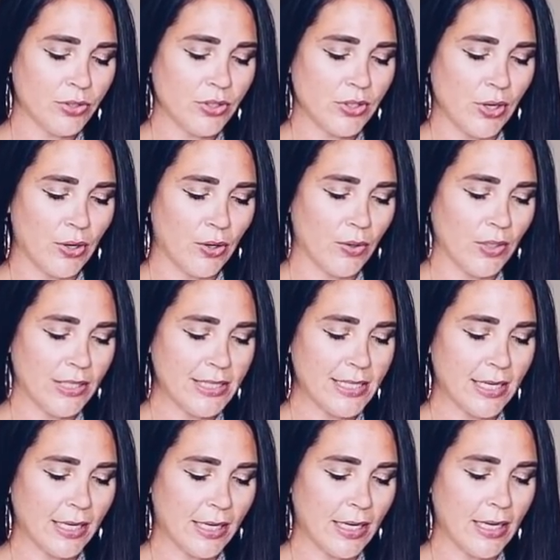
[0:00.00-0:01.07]
So it's
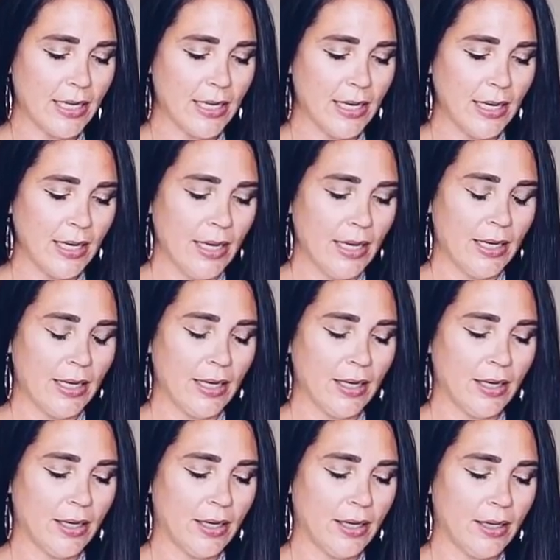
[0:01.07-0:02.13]
like
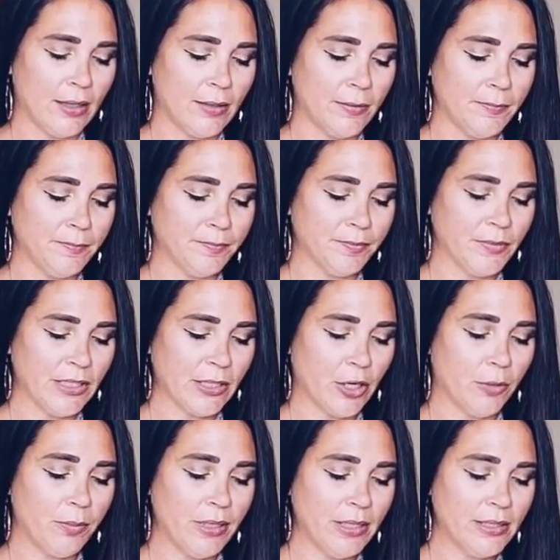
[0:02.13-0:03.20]
um, that
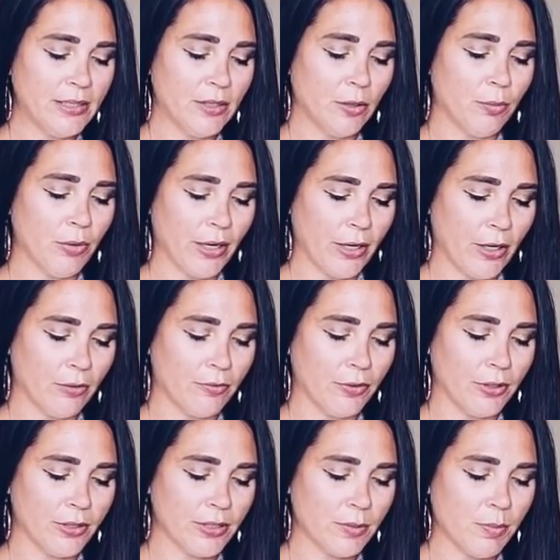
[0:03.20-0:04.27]
could be a deal breaker
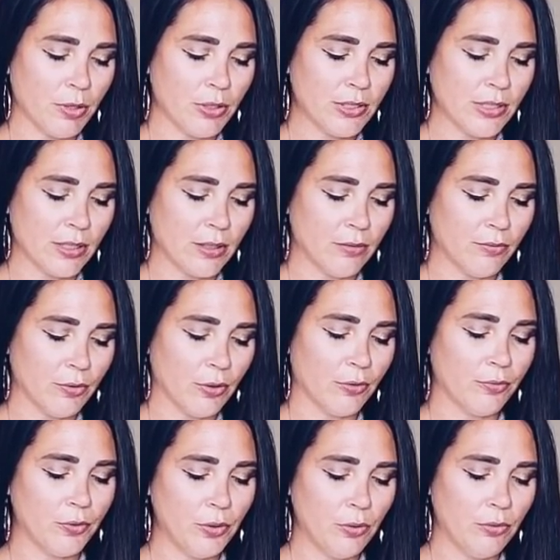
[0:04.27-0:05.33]
for this person, for
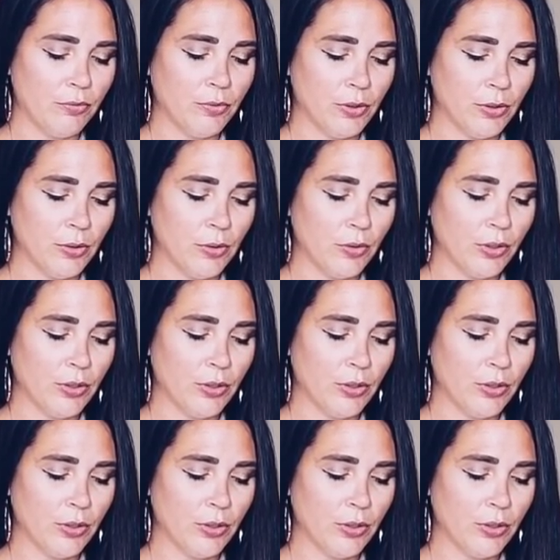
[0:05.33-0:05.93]
a few of you,